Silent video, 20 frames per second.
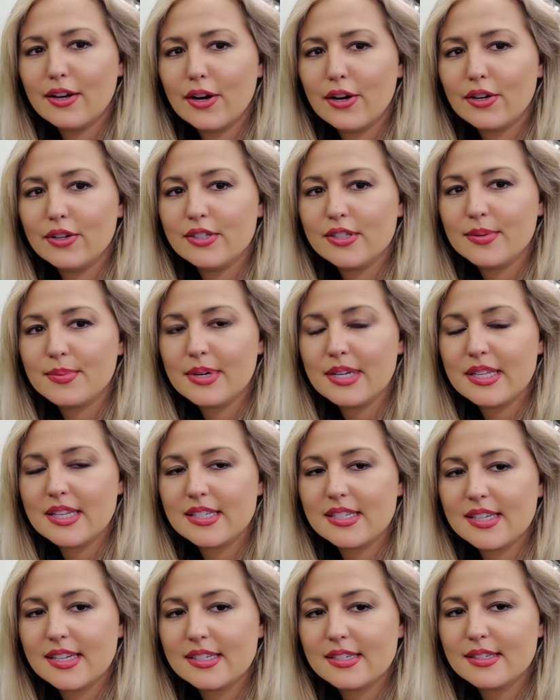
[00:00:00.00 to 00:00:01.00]
Are you somebody
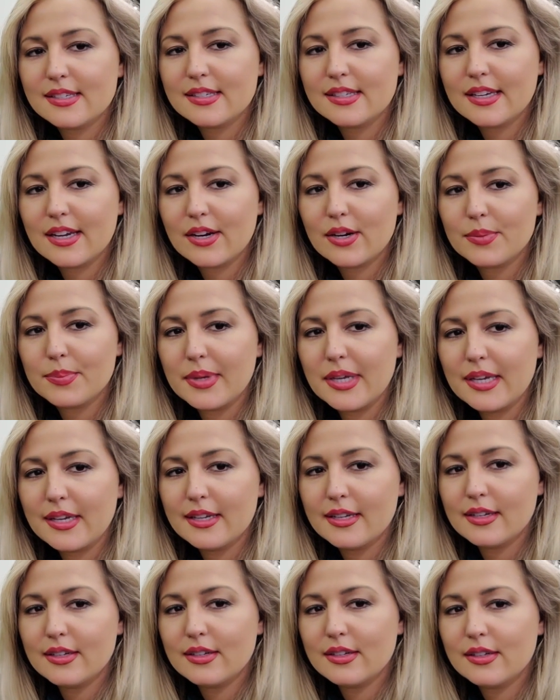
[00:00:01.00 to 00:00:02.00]
that says
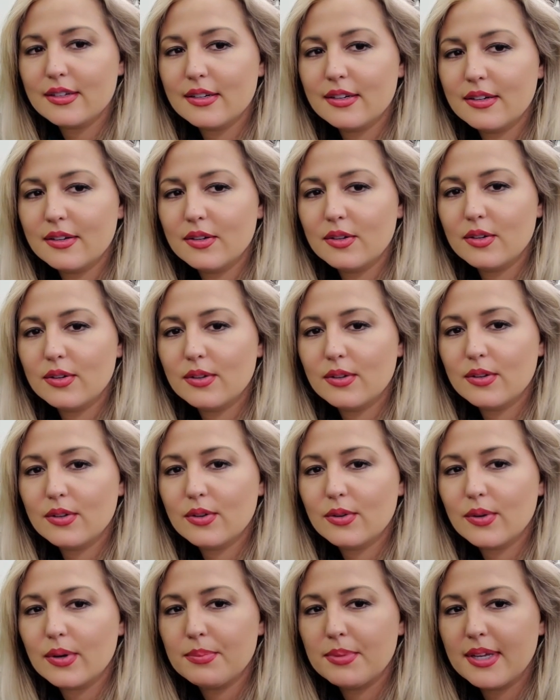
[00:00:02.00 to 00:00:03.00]
Caribbean?
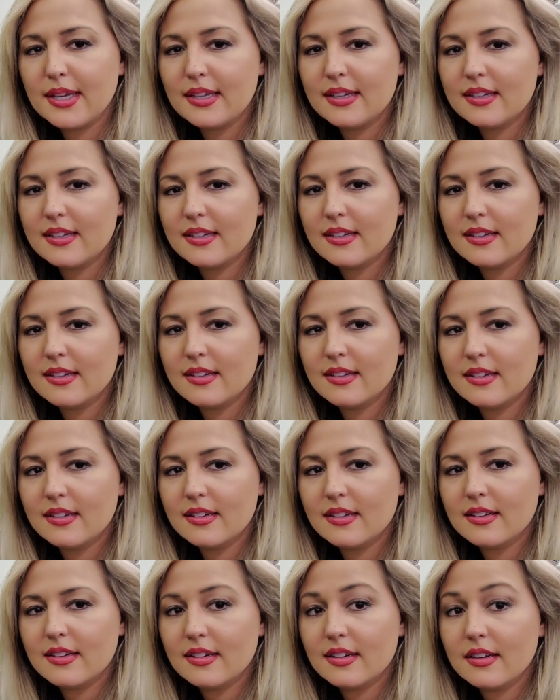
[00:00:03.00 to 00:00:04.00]
Caribbean?
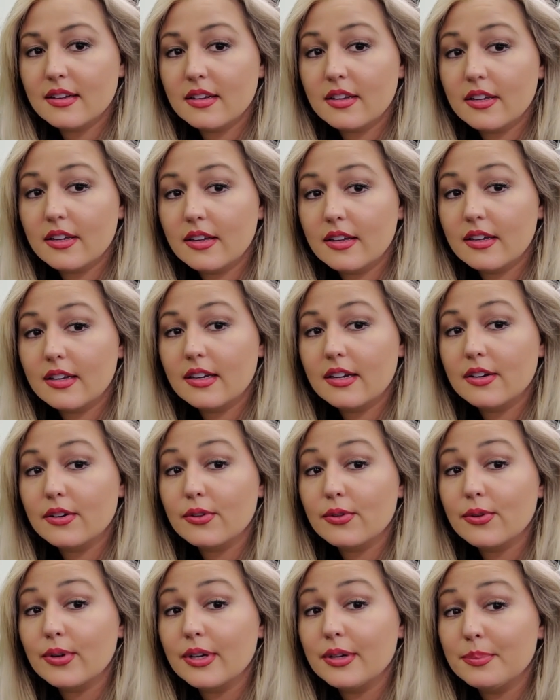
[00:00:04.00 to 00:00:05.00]

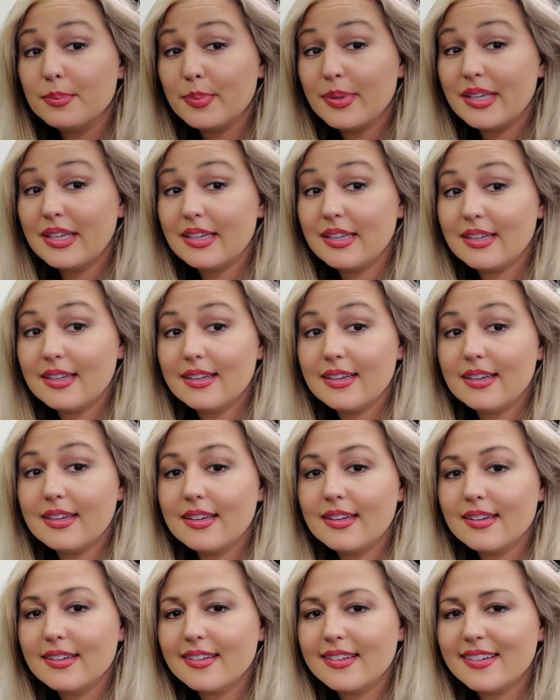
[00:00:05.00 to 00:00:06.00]

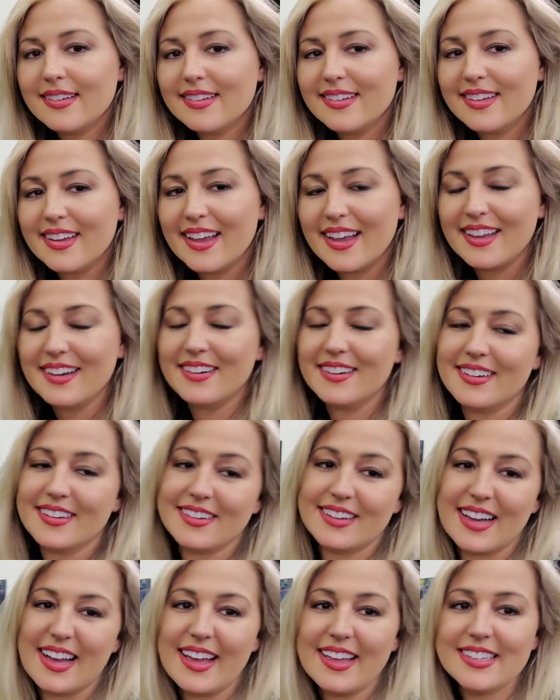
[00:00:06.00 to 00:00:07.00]
Caribbean? I don't know.
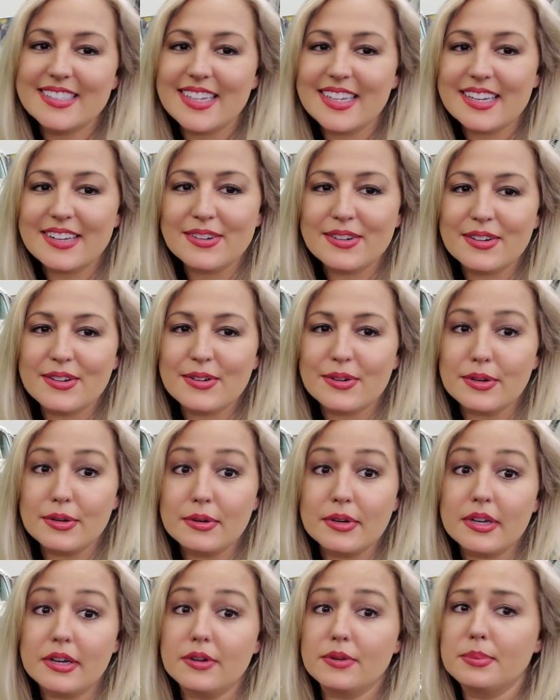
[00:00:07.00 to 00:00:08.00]
I say
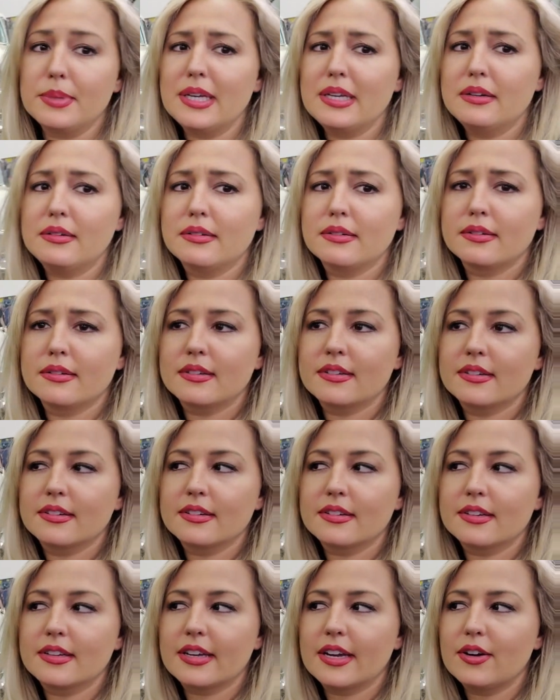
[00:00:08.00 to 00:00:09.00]
Caribbean?
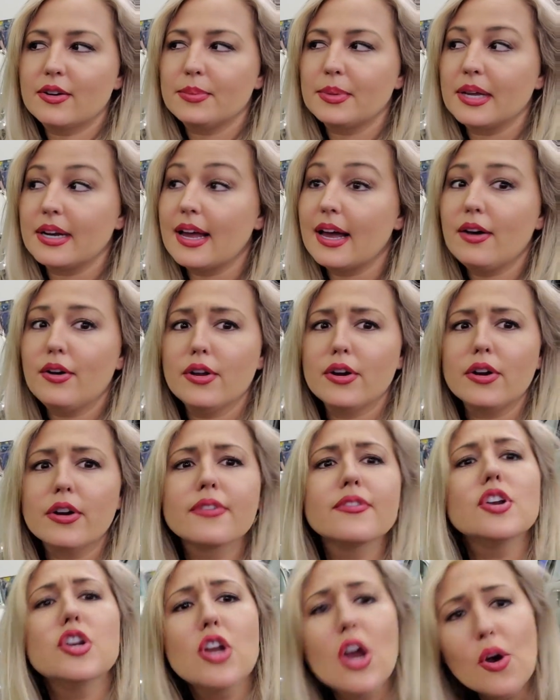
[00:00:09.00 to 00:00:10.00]
Caribbean. Now I don't
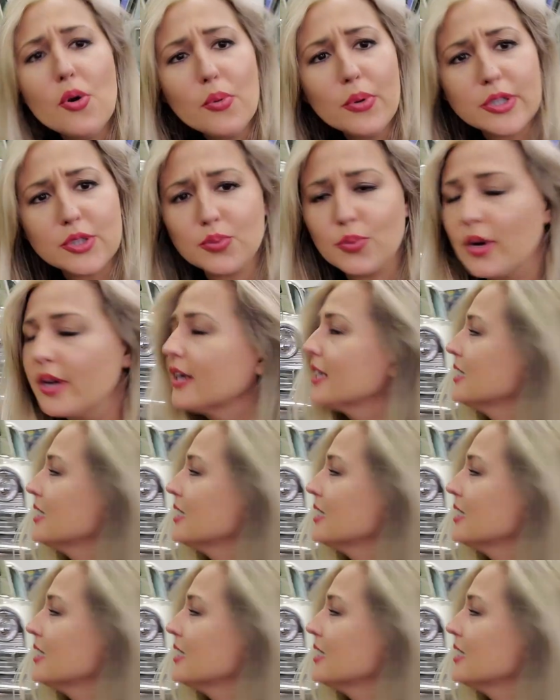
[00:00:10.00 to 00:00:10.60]
even know which one